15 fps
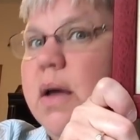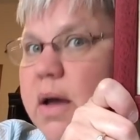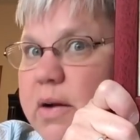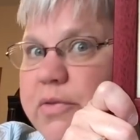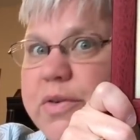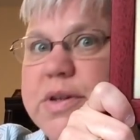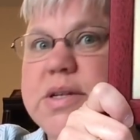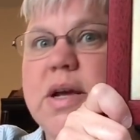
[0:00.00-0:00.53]

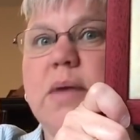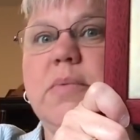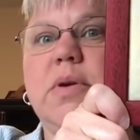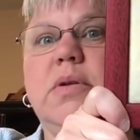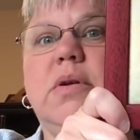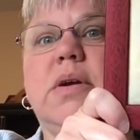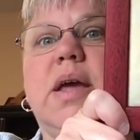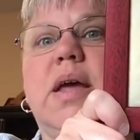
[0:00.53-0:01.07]
Every time
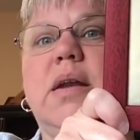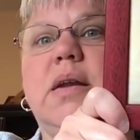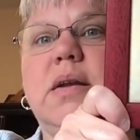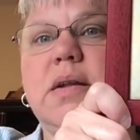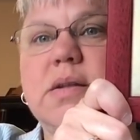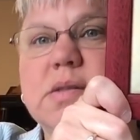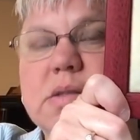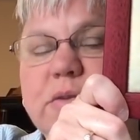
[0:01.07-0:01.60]
you look at it,
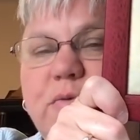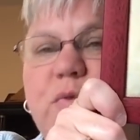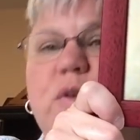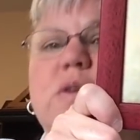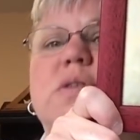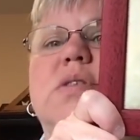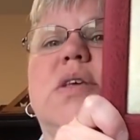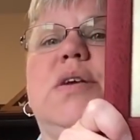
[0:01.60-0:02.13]
it's the
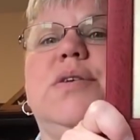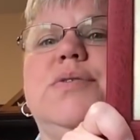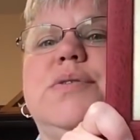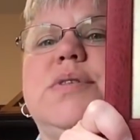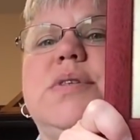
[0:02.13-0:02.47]
first thing you